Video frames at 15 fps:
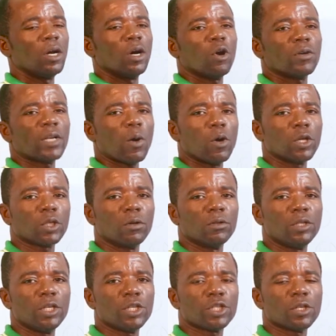under what
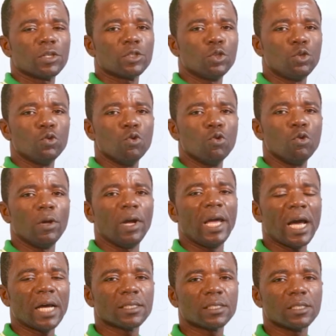conditions do
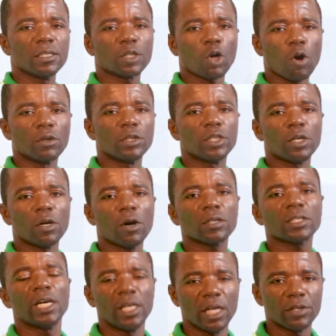gases
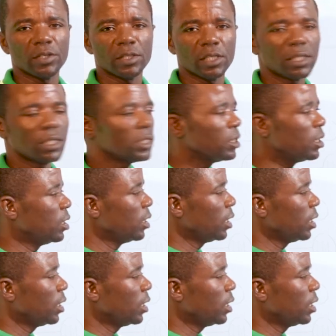conduct electricity?